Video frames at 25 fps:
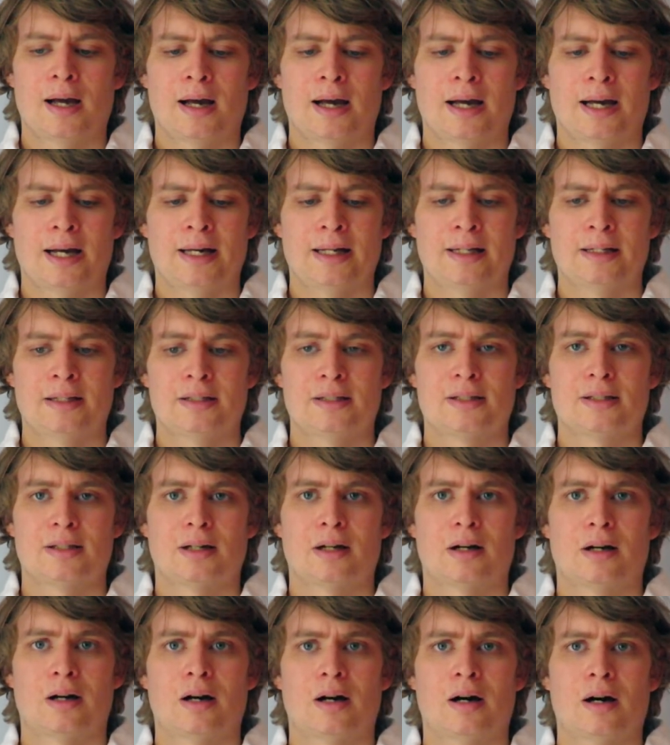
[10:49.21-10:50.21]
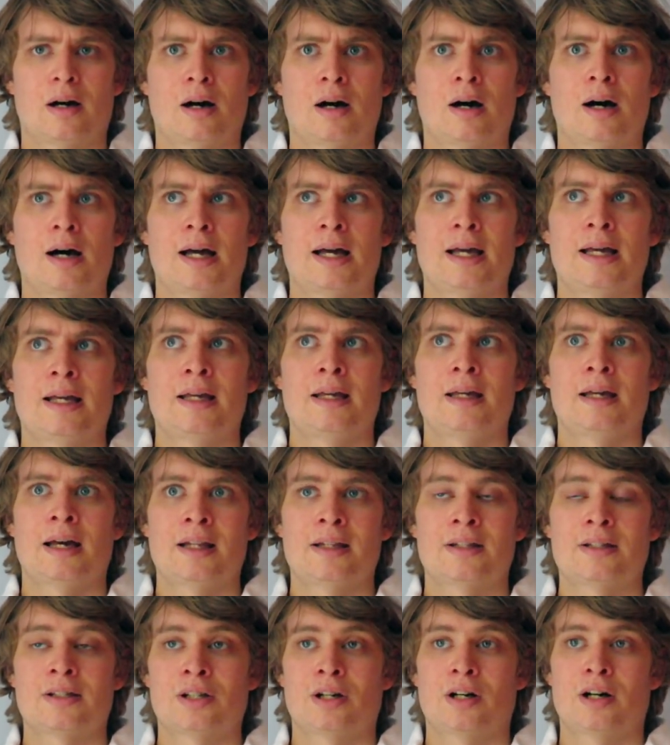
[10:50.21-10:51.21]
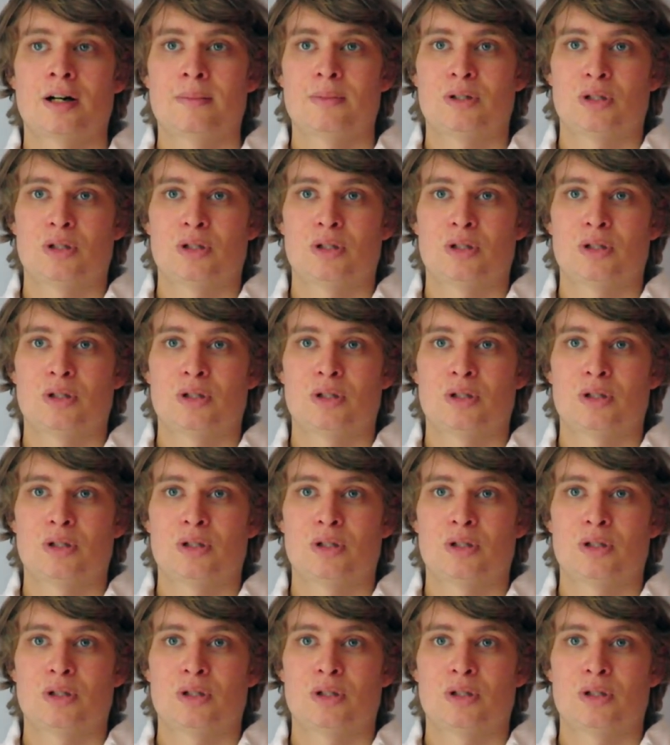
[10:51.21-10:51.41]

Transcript: And I, at the time,